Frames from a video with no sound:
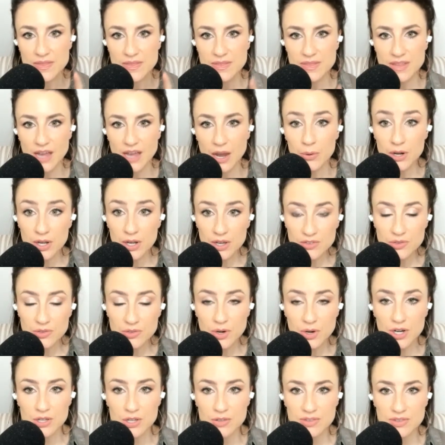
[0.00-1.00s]
And I would also
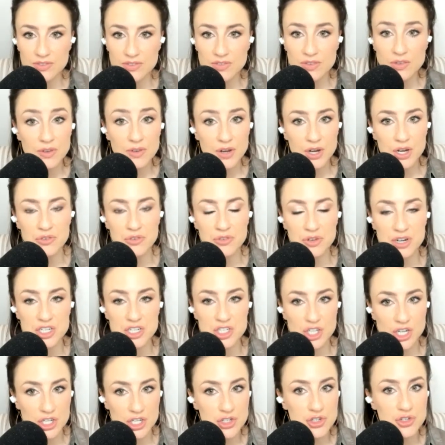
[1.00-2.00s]
argue this is a very
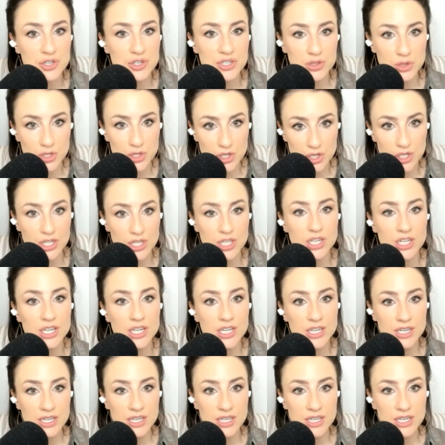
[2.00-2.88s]
French country look